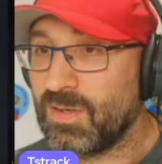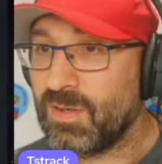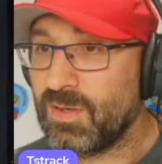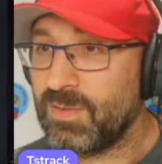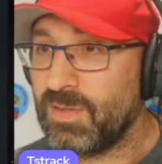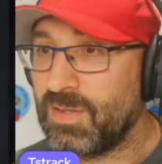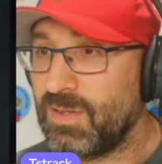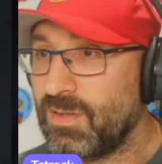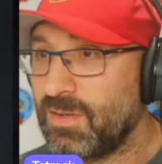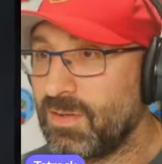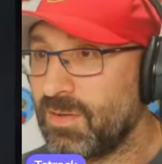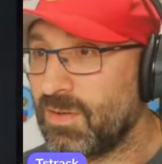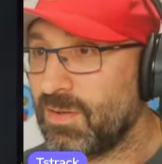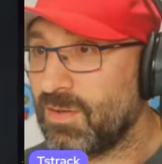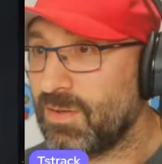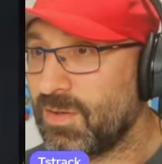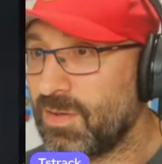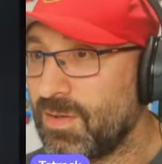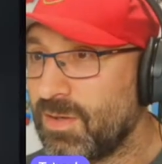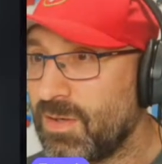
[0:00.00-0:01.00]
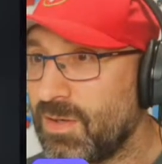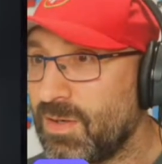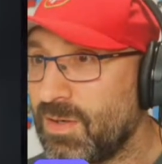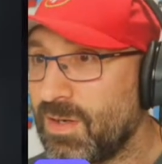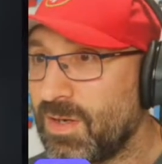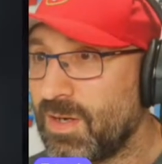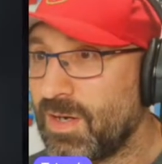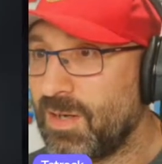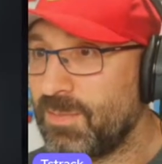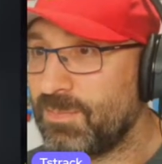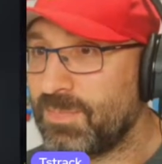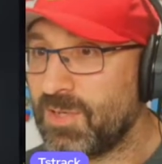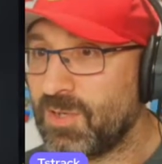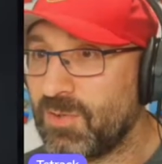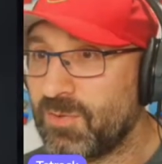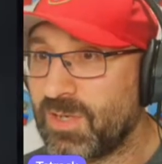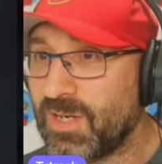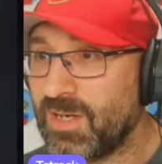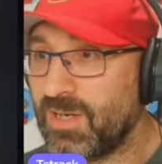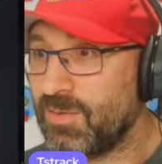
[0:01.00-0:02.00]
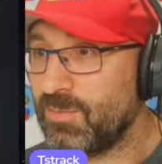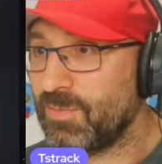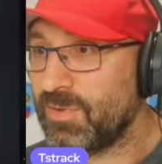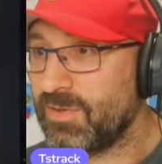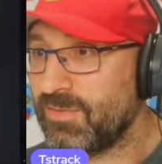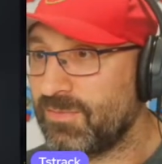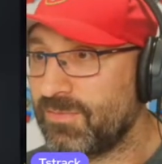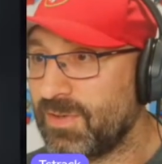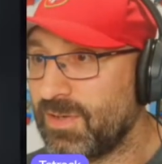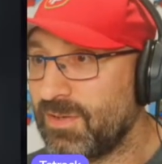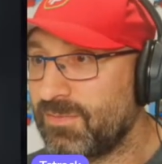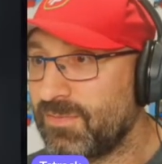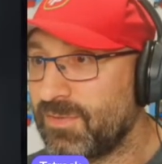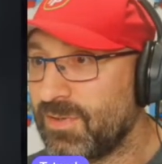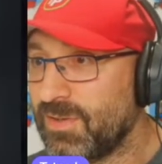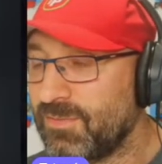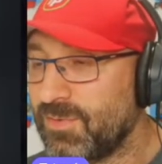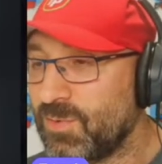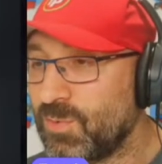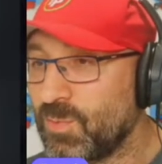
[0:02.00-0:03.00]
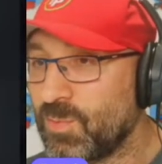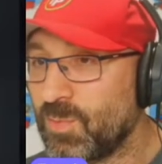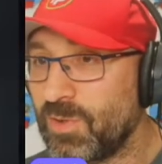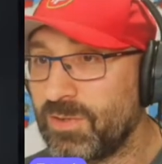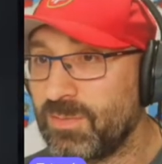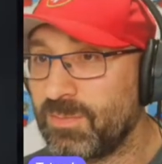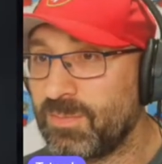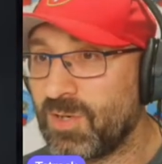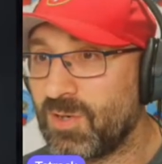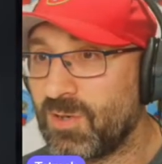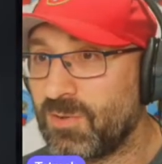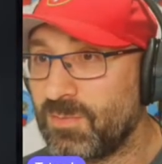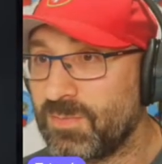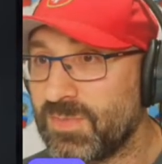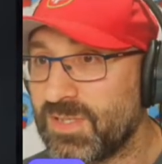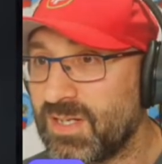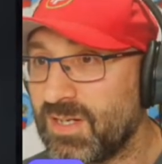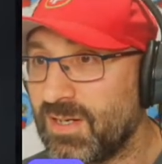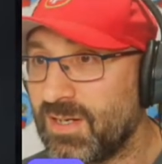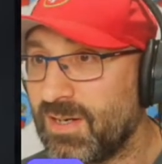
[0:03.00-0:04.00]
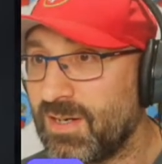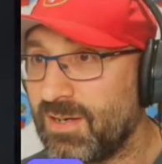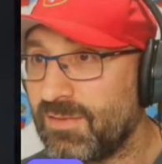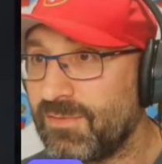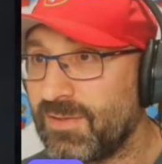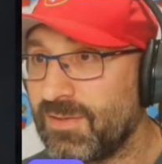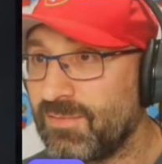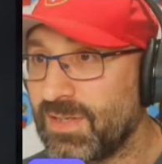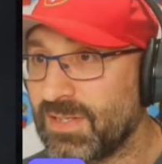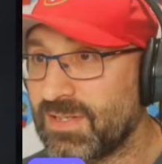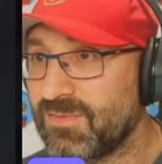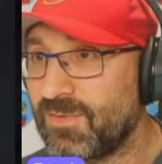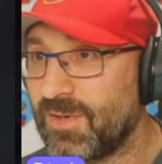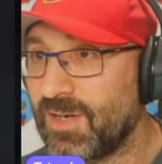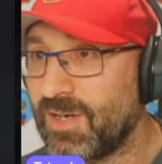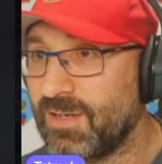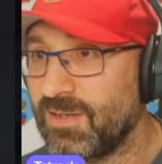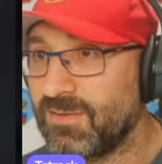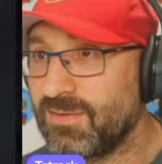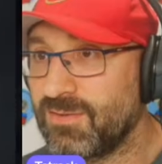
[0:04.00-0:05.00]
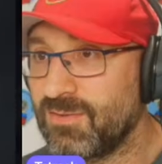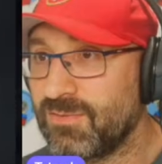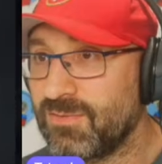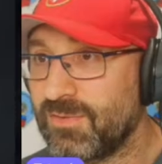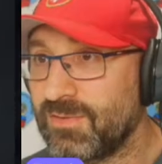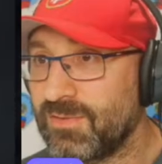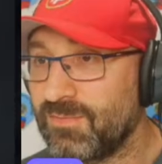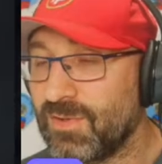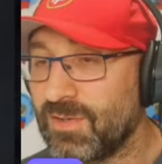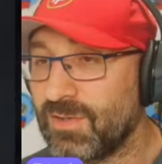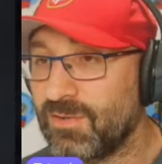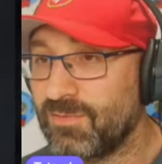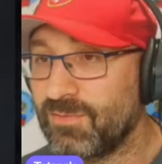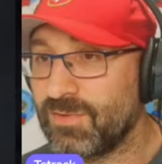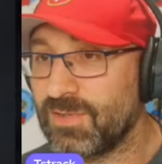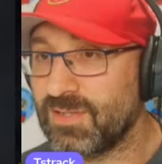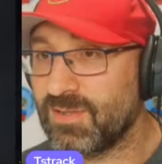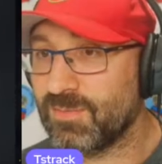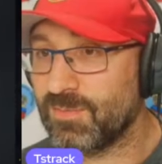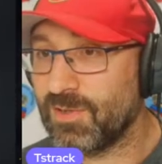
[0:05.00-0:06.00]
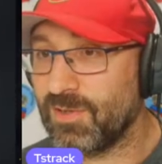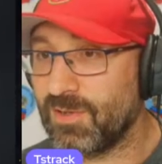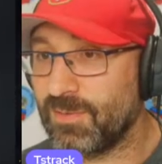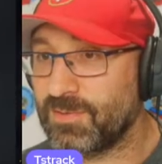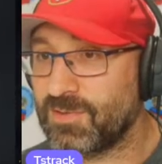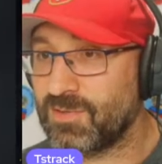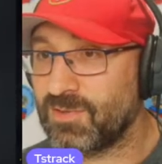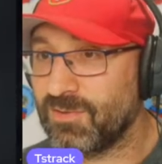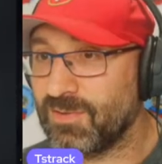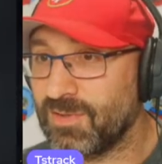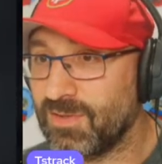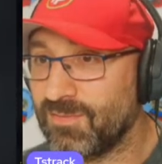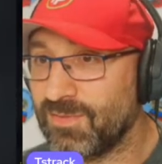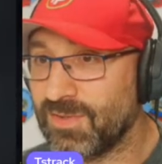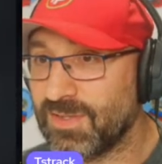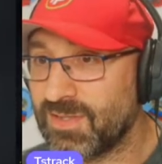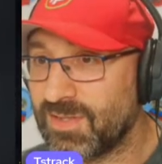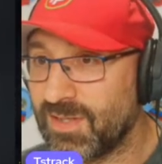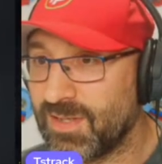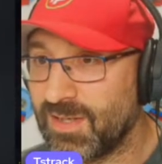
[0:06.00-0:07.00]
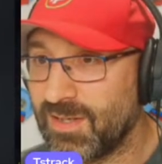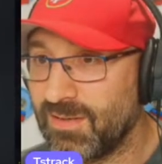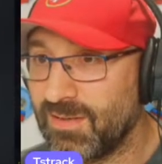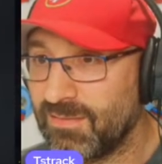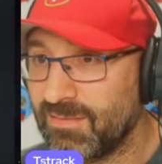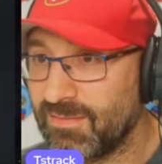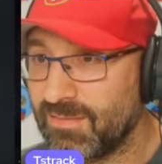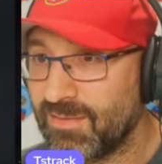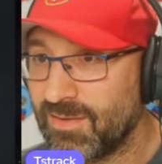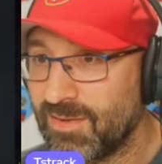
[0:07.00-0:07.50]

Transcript: I mean, I'd be okay with if you were wanting Mahomes here. I think that's fine. I do think they're a reasonable opportunity this year.